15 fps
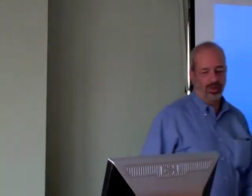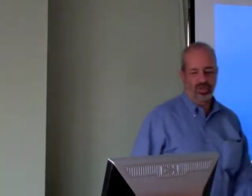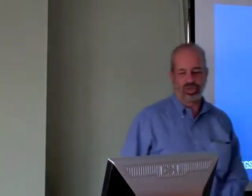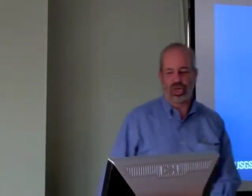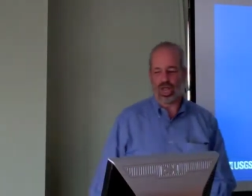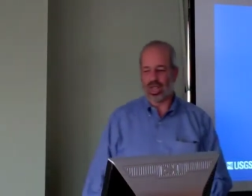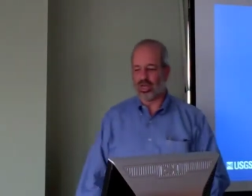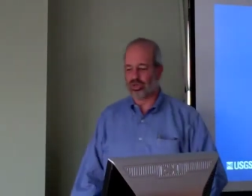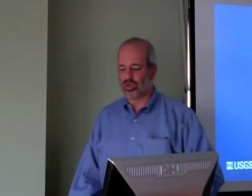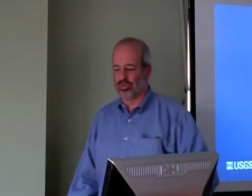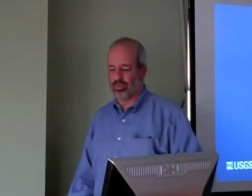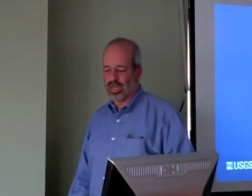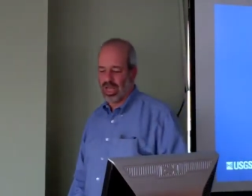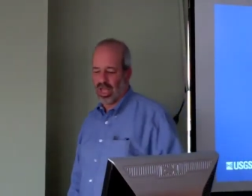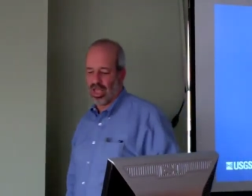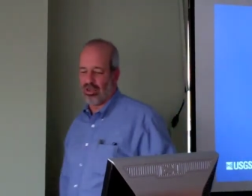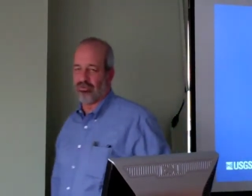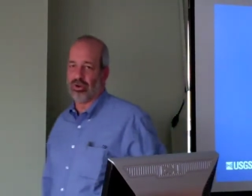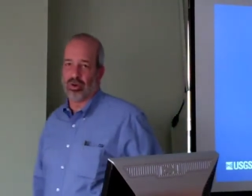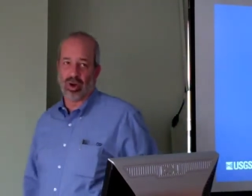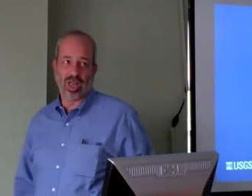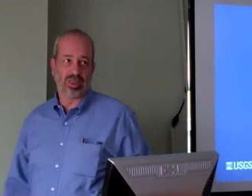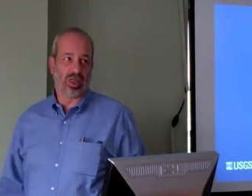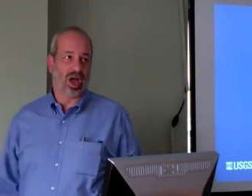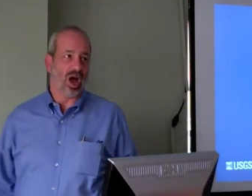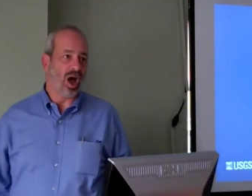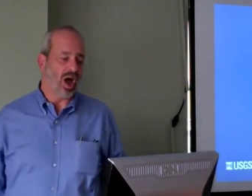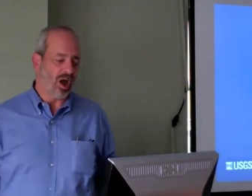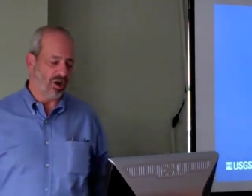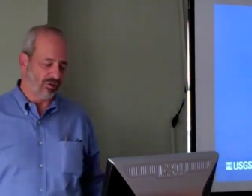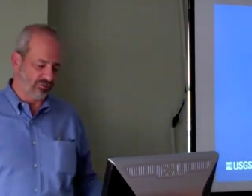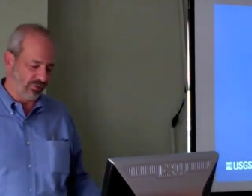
change in behavior at the higher